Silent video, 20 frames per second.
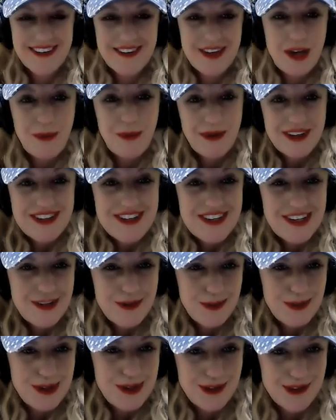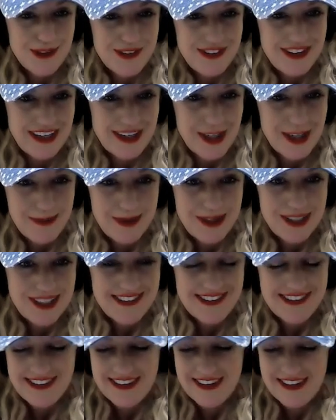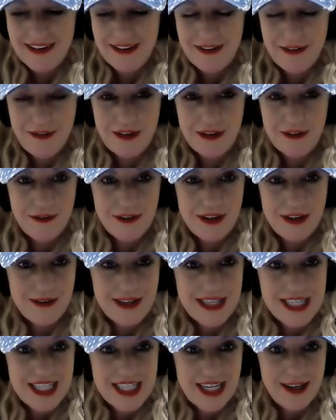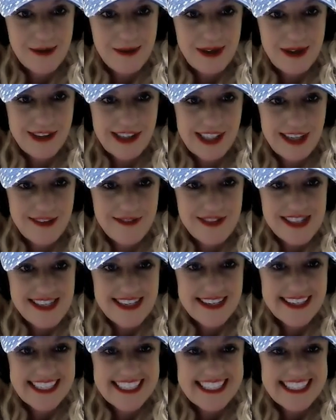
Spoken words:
you want to tell us what your setup is, feel free to reach out. We would love to hear